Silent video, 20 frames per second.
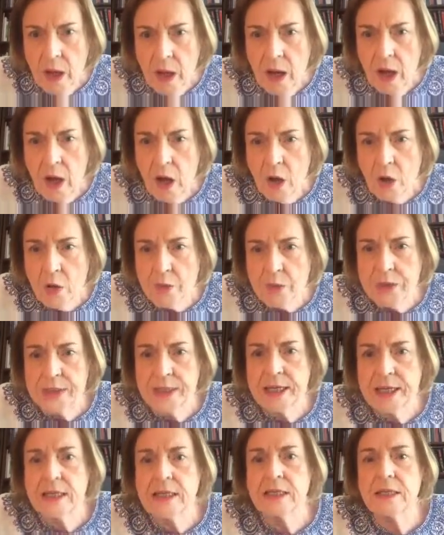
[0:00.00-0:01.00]
Holmes
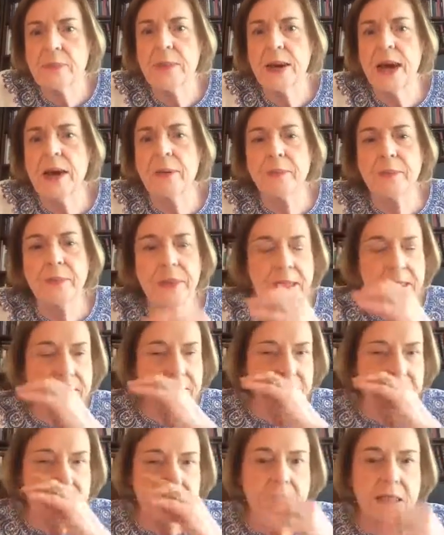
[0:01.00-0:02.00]
says about
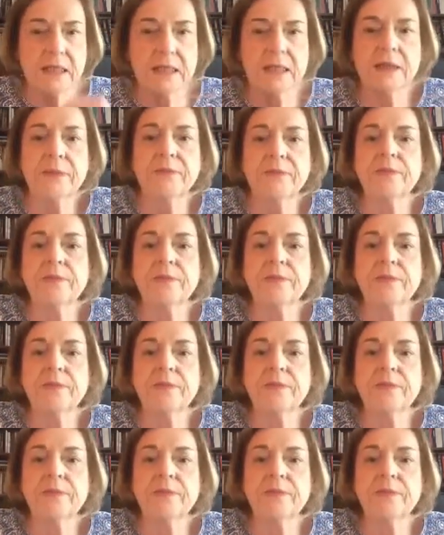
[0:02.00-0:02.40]
business,